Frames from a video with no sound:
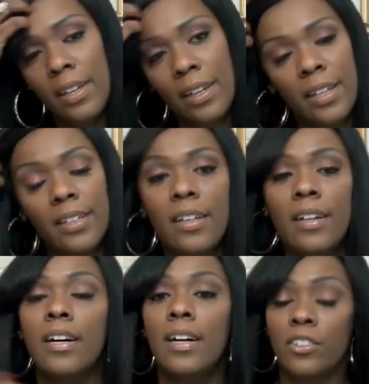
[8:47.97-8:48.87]
and
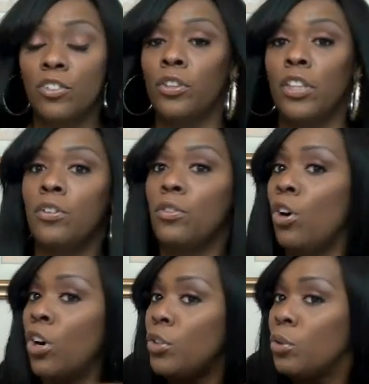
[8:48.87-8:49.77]
uh, there
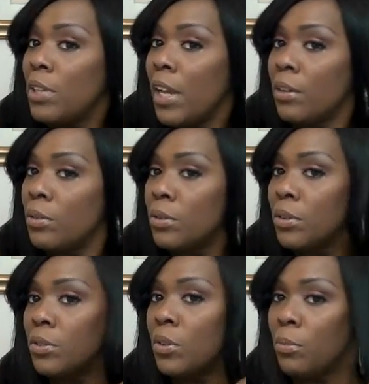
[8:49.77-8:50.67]
are no
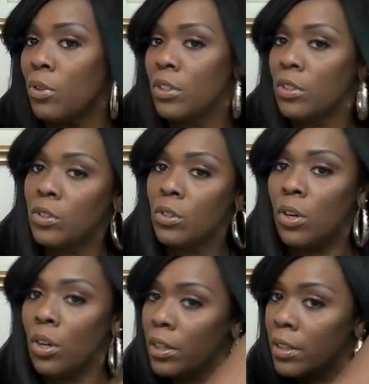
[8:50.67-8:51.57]
tangles. So I'm gonna
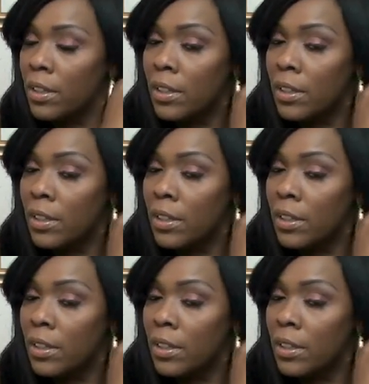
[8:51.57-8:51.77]
start